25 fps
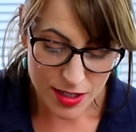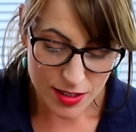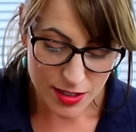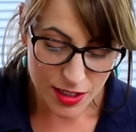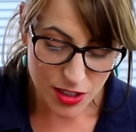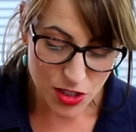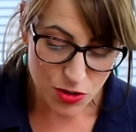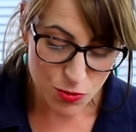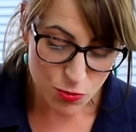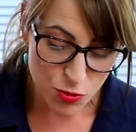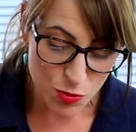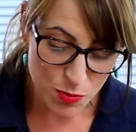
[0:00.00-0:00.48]

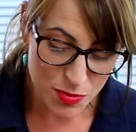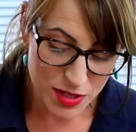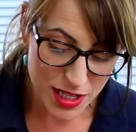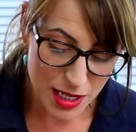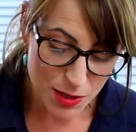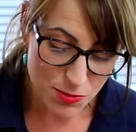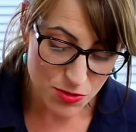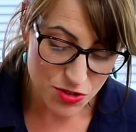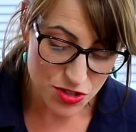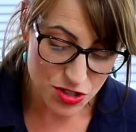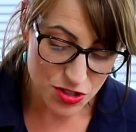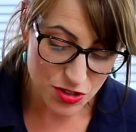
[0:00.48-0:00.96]
Now you would be
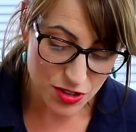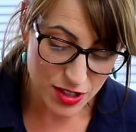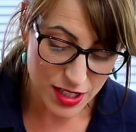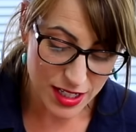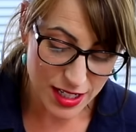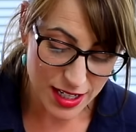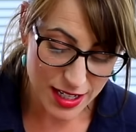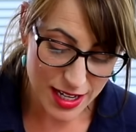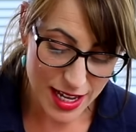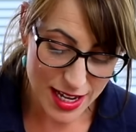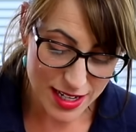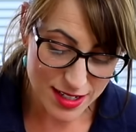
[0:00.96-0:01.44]
able to
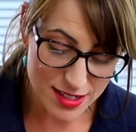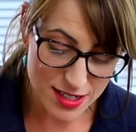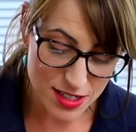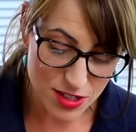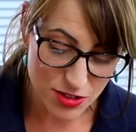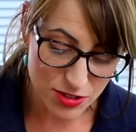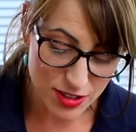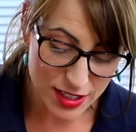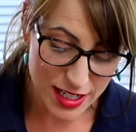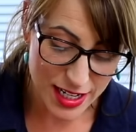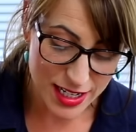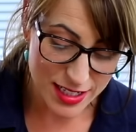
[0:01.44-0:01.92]
collect
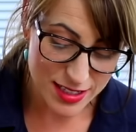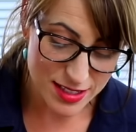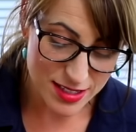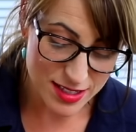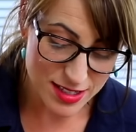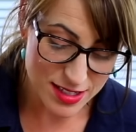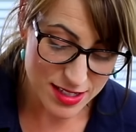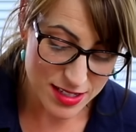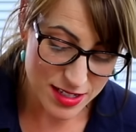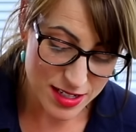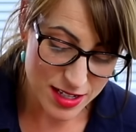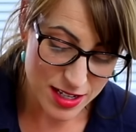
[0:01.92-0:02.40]
your
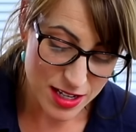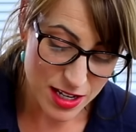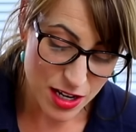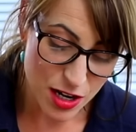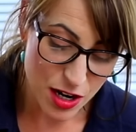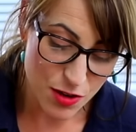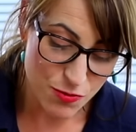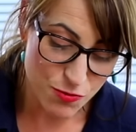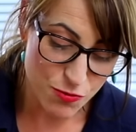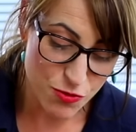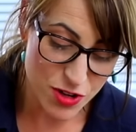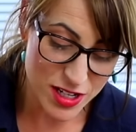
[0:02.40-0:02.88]
lens,
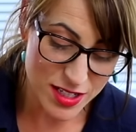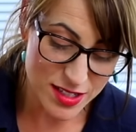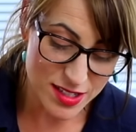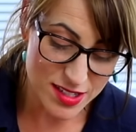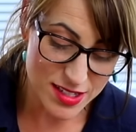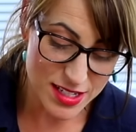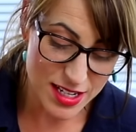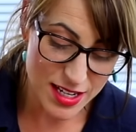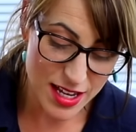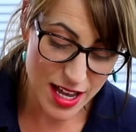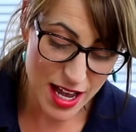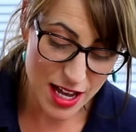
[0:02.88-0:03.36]

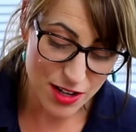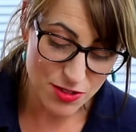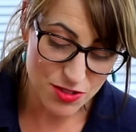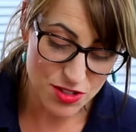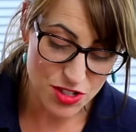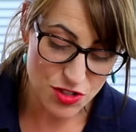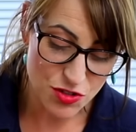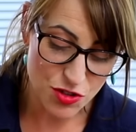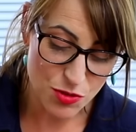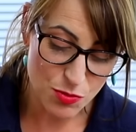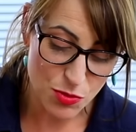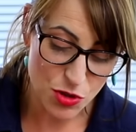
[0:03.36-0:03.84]
rinse it out
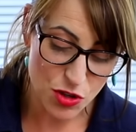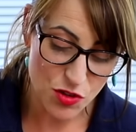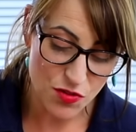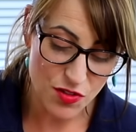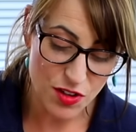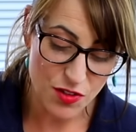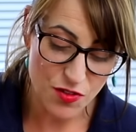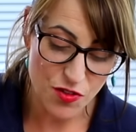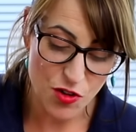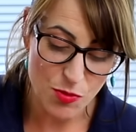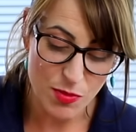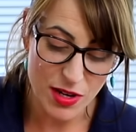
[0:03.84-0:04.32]
to remove
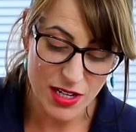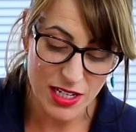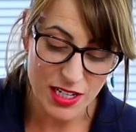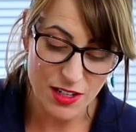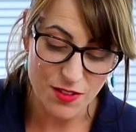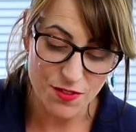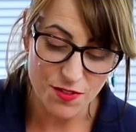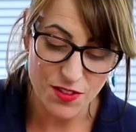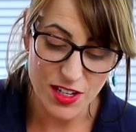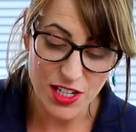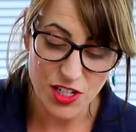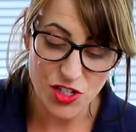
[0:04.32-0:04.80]
it from any
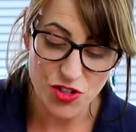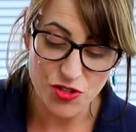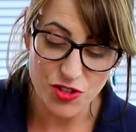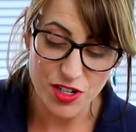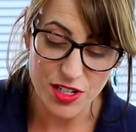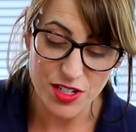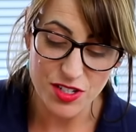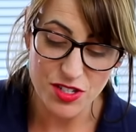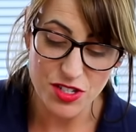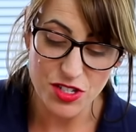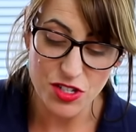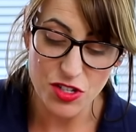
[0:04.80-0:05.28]

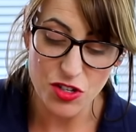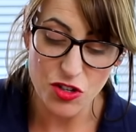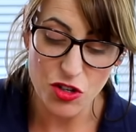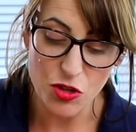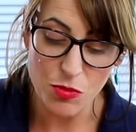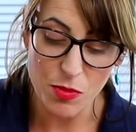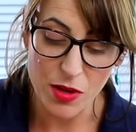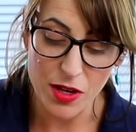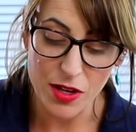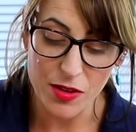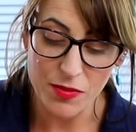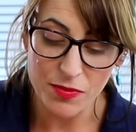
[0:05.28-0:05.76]
vitreous
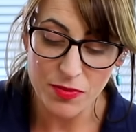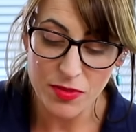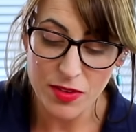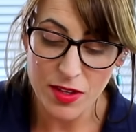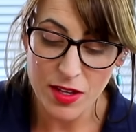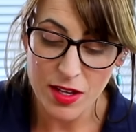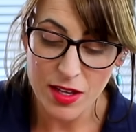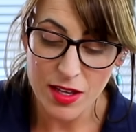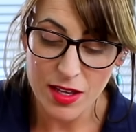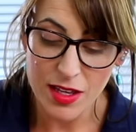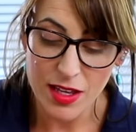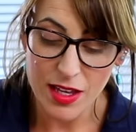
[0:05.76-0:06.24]
humour,
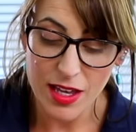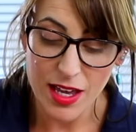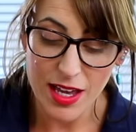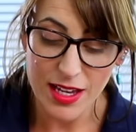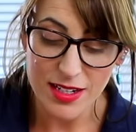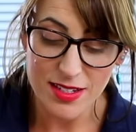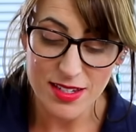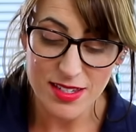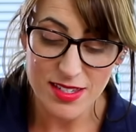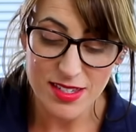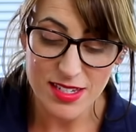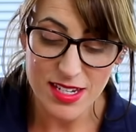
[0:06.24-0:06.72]

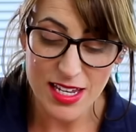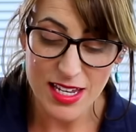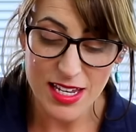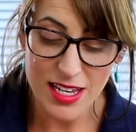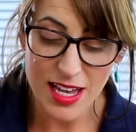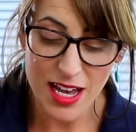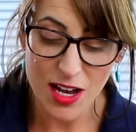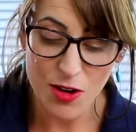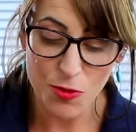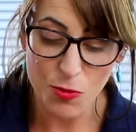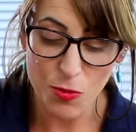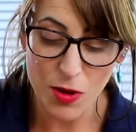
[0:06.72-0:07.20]
and see
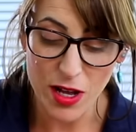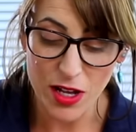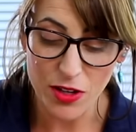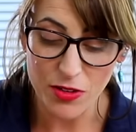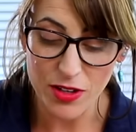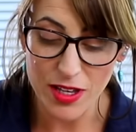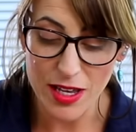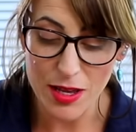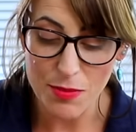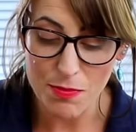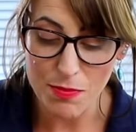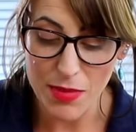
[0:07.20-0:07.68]
how
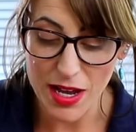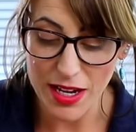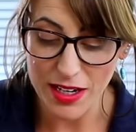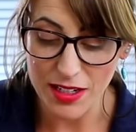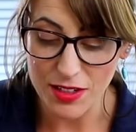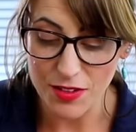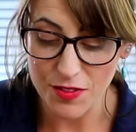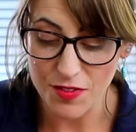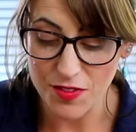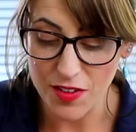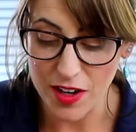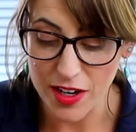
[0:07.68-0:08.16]
well it
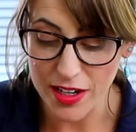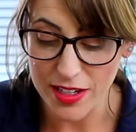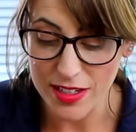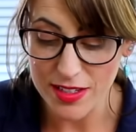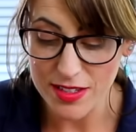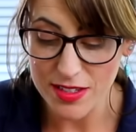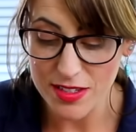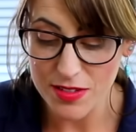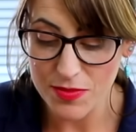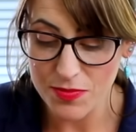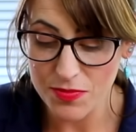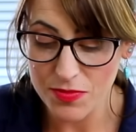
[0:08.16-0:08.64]

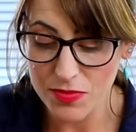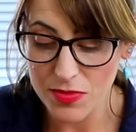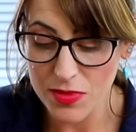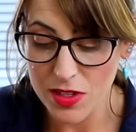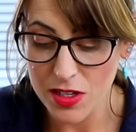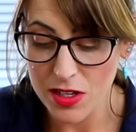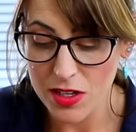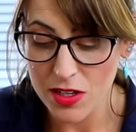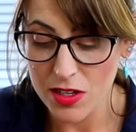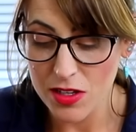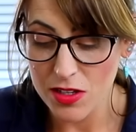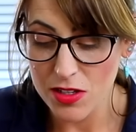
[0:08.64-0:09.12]
magnifies.
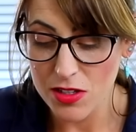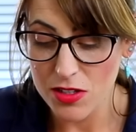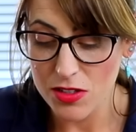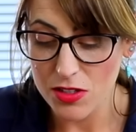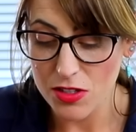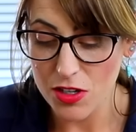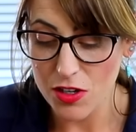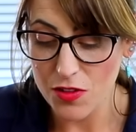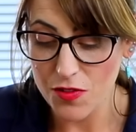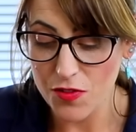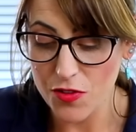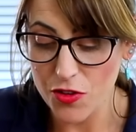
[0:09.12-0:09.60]

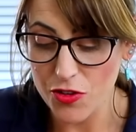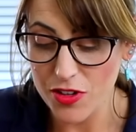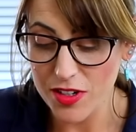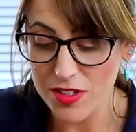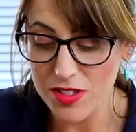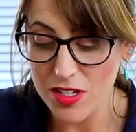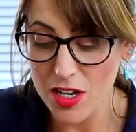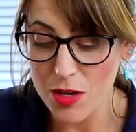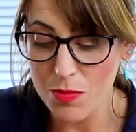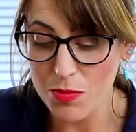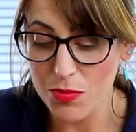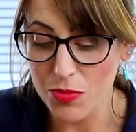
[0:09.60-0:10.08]
So for
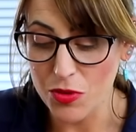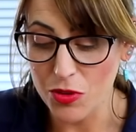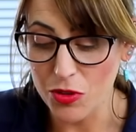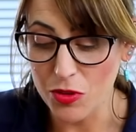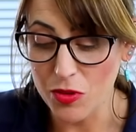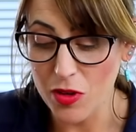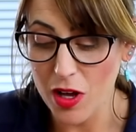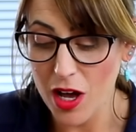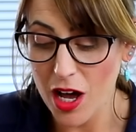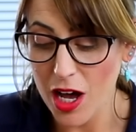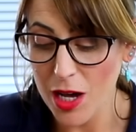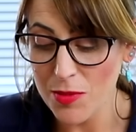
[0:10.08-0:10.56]

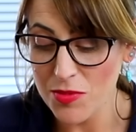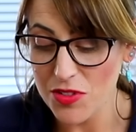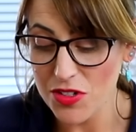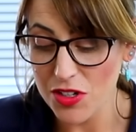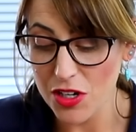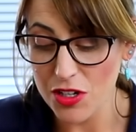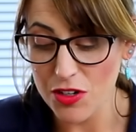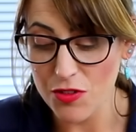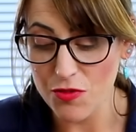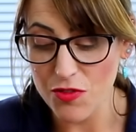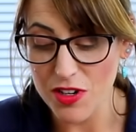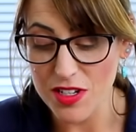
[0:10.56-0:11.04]
example, I'm just
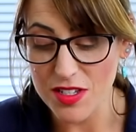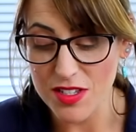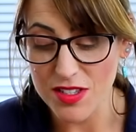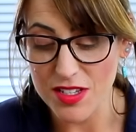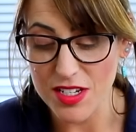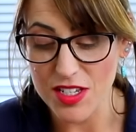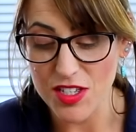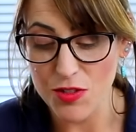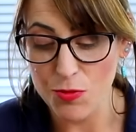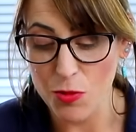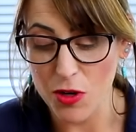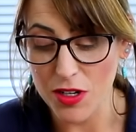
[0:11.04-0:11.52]
going to rinse
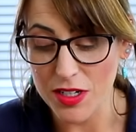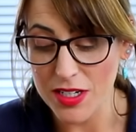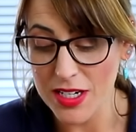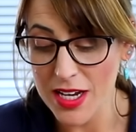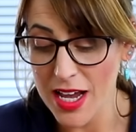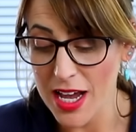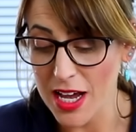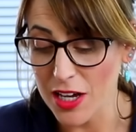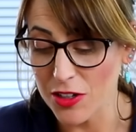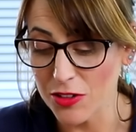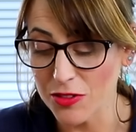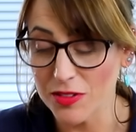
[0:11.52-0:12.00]
this one
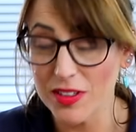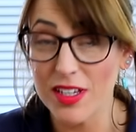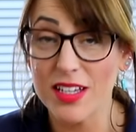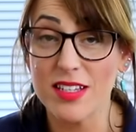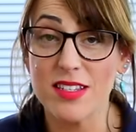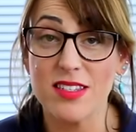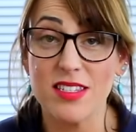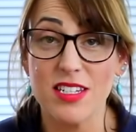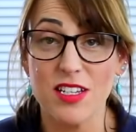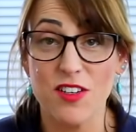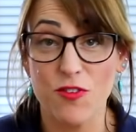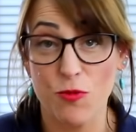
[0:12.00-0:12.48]
now
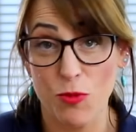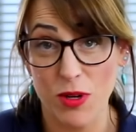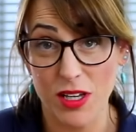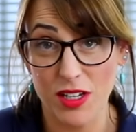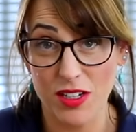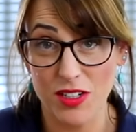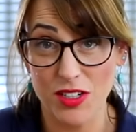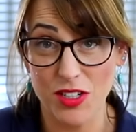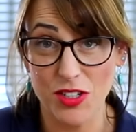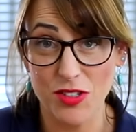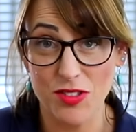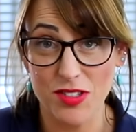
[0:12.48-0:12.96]
and see if we
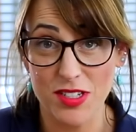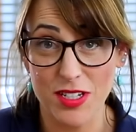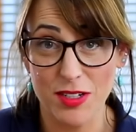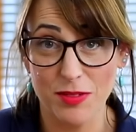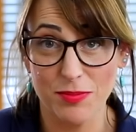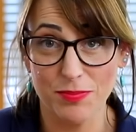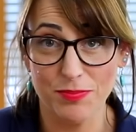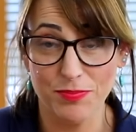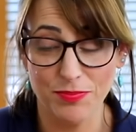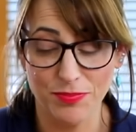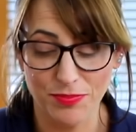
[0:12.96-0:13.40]
can use it.